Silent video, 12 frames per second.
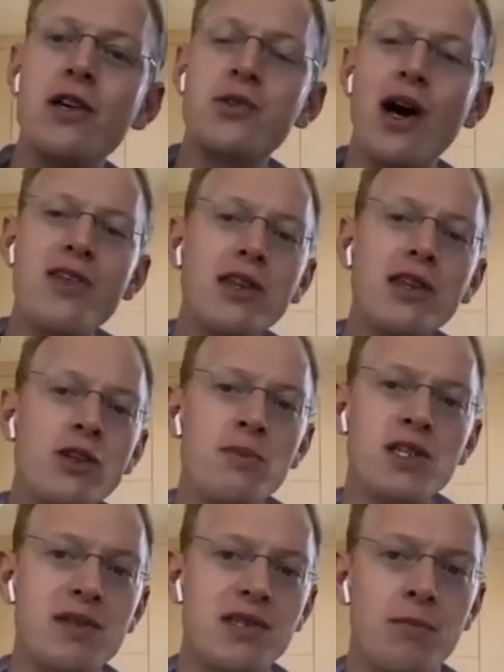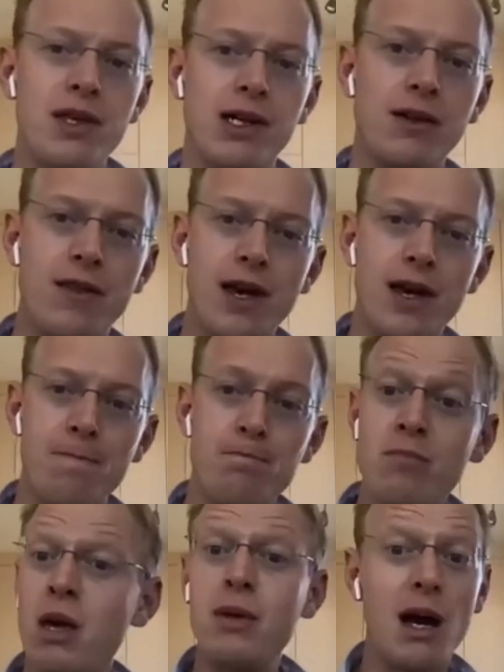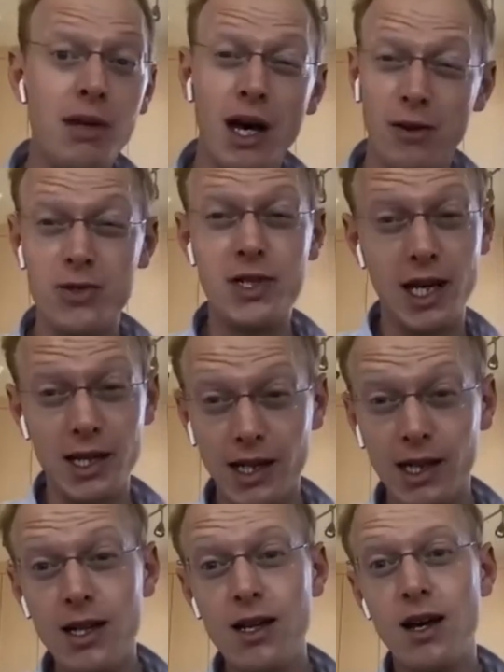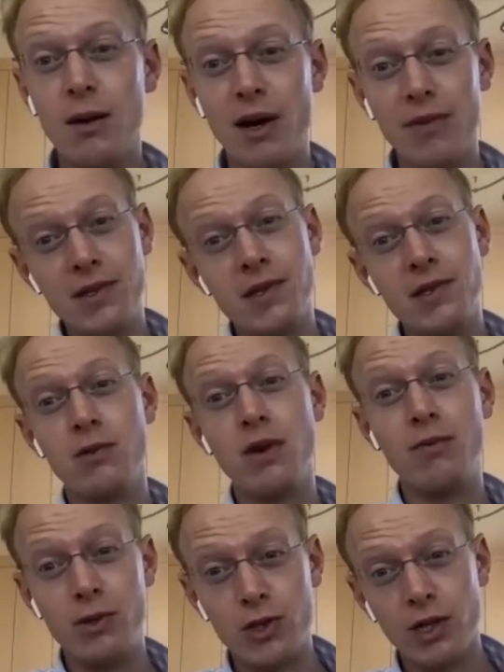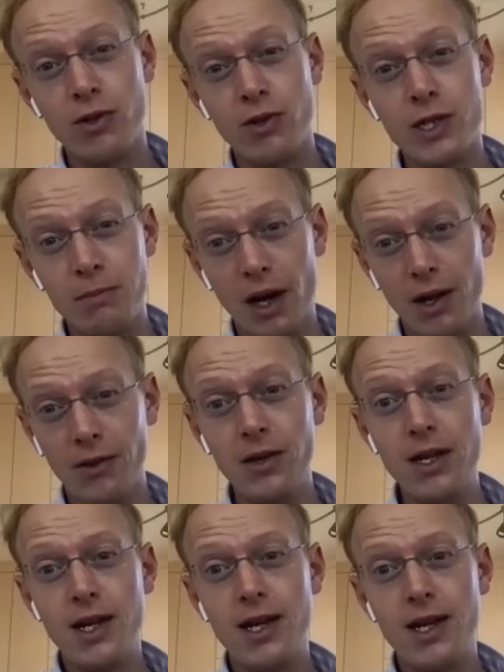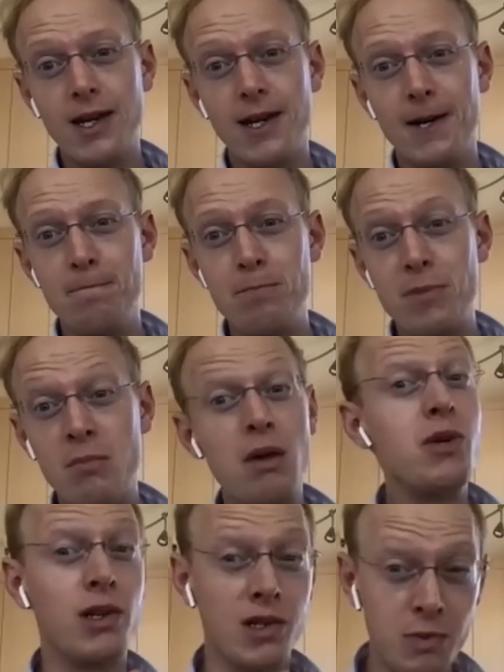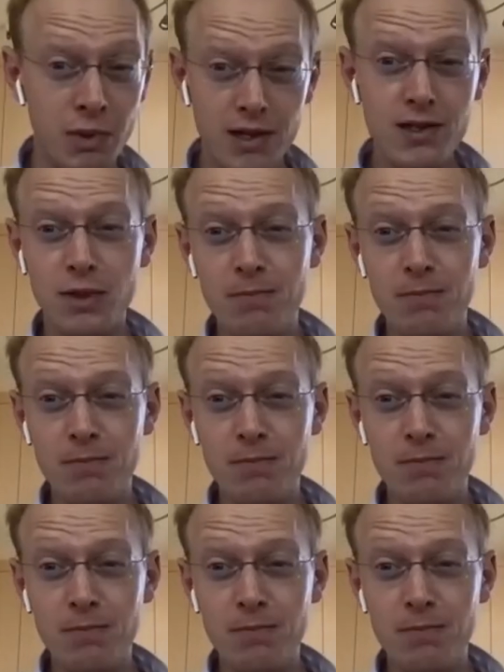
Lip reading: So I think there must be something that maybe I'm not understanding about this as a revenue generation model, and maybe you can explain it to me.